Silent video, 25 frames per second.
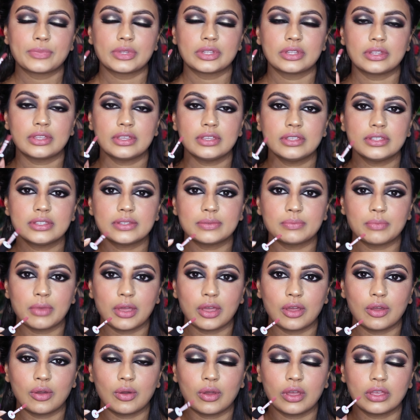These
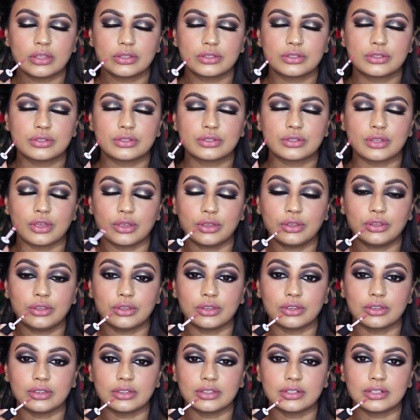smell so
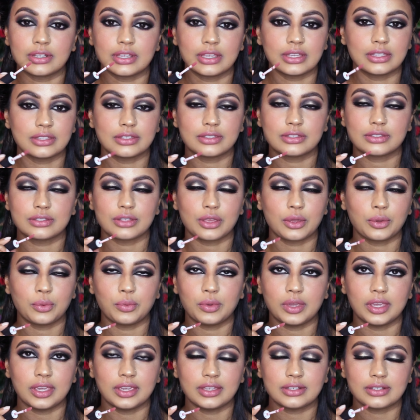good. It's so
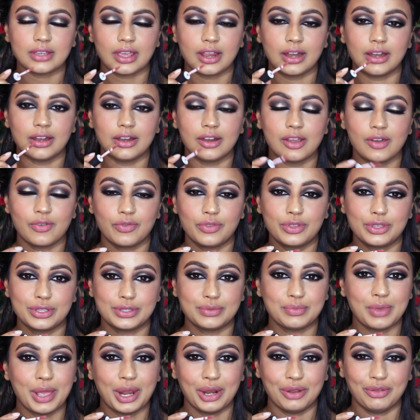weird. I love the
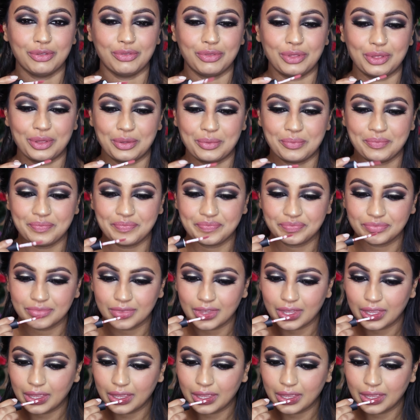smell of them.